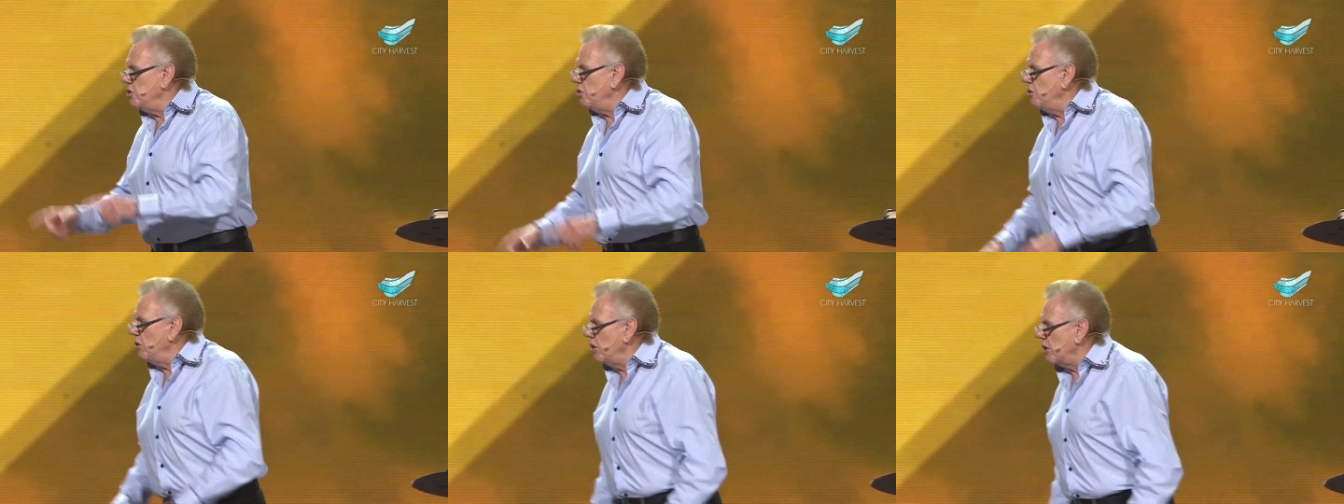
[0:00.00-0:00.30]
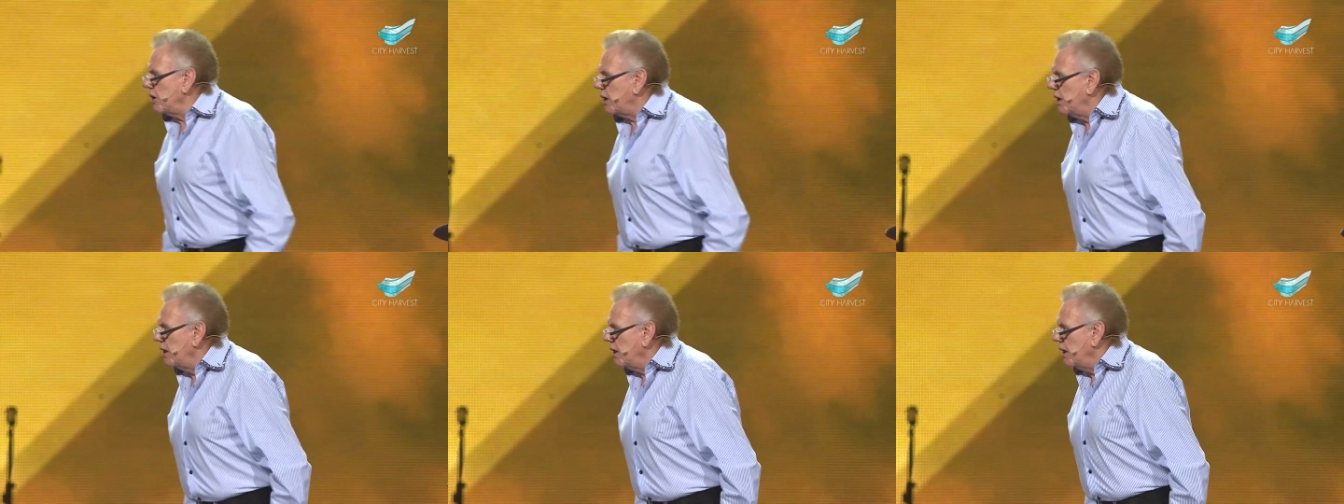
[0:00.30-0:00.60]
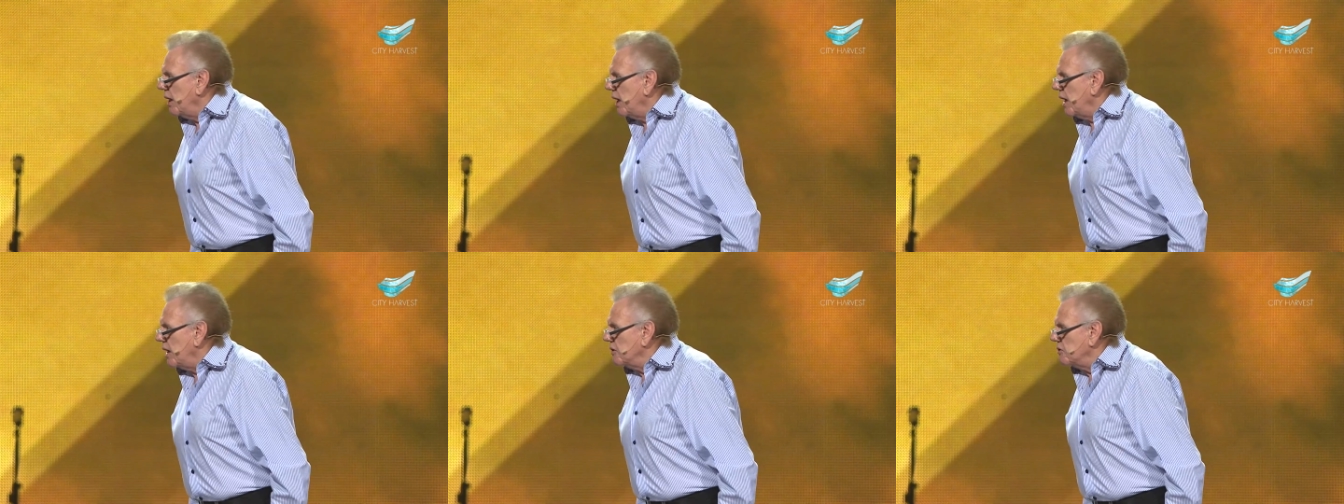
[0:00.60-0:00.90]
you look
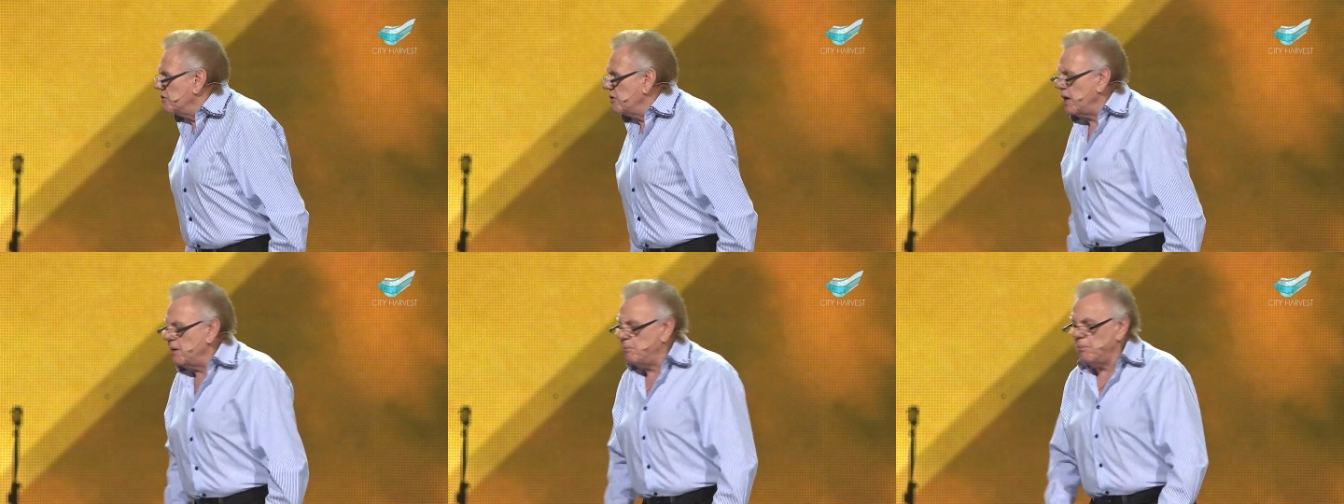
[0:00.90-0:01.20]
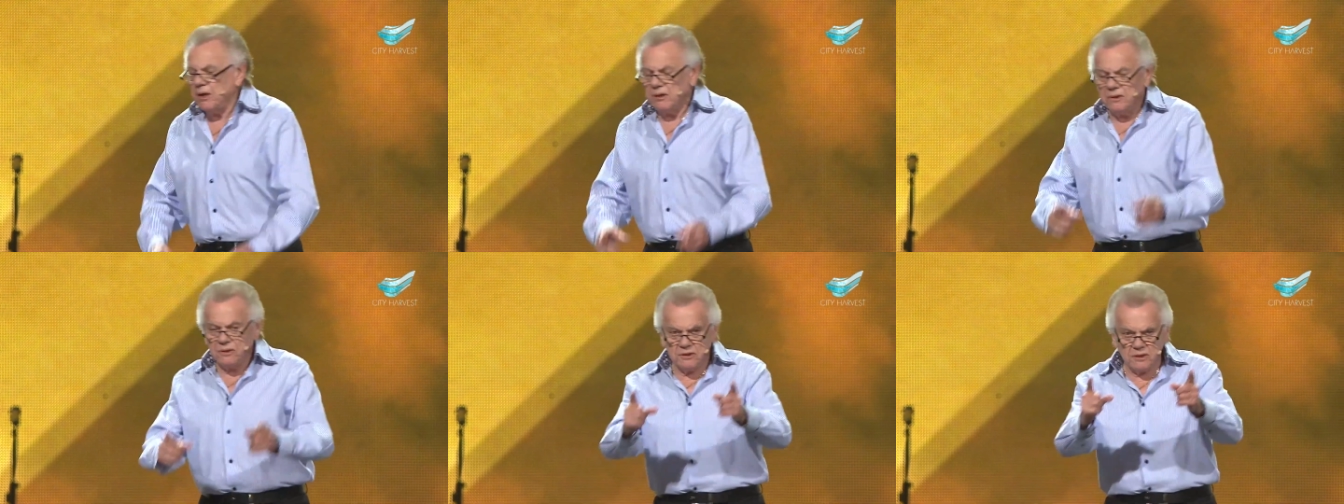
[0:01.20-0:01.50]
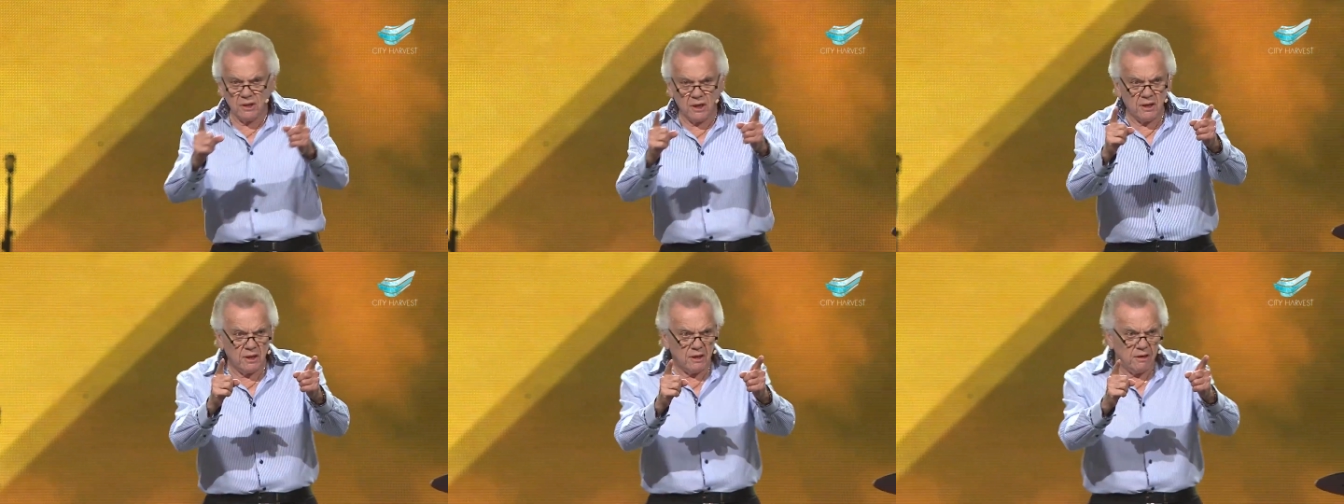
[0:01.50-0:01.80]
and say, Brother
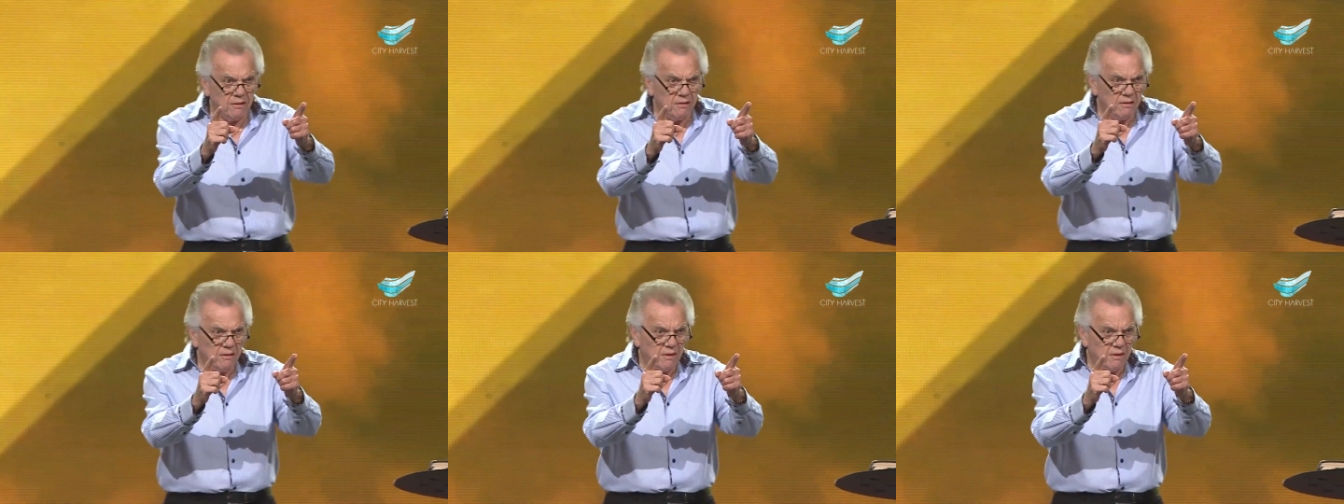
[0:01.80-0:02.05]
John,